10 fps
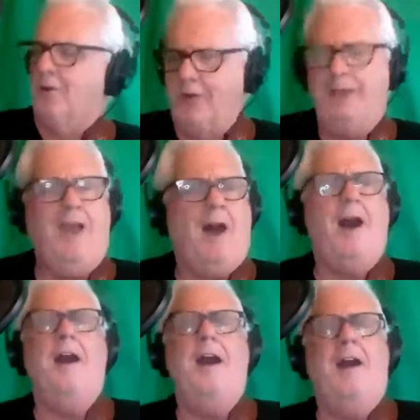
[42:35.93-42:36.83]
We
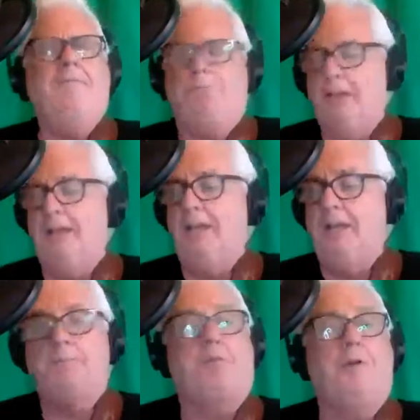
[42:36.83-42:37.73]

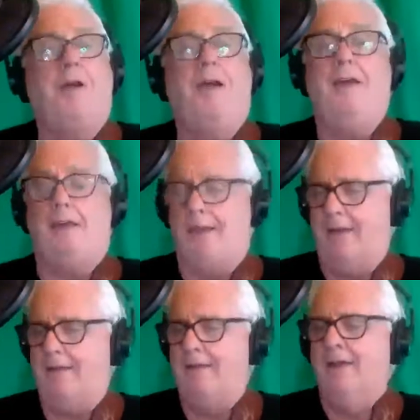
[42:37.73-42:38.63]
humbly pray
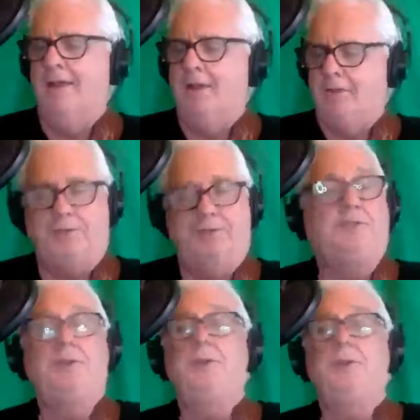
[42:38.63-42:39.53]
to
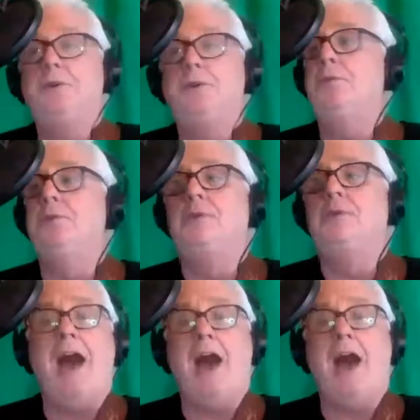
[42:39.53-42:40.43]
do
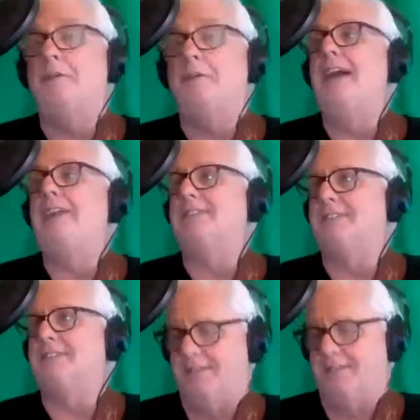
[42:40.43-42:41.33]
our
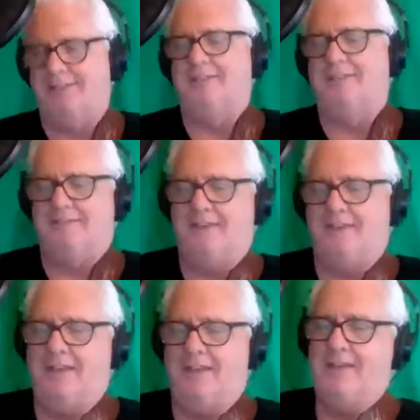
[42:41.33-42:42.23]
best
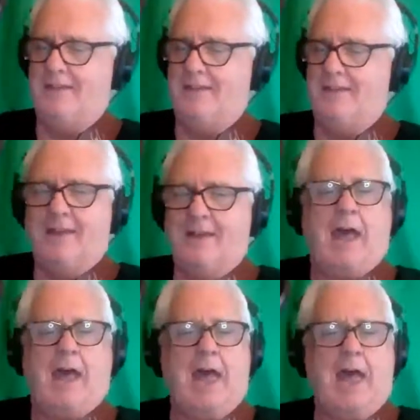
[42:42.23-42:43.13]

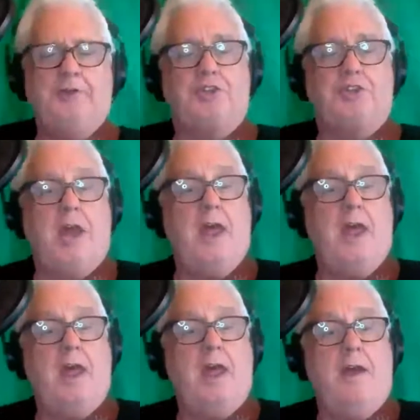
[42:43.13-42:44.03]
and
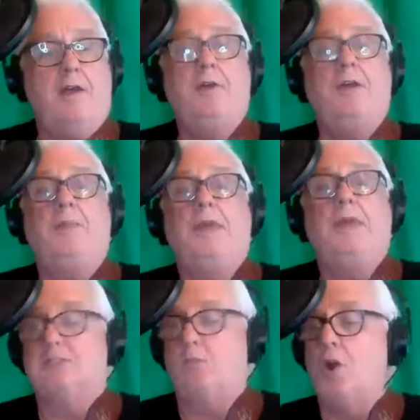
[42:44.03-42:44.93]
share with
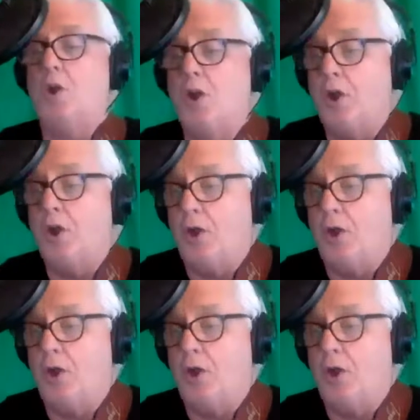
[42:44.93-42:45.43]
this world.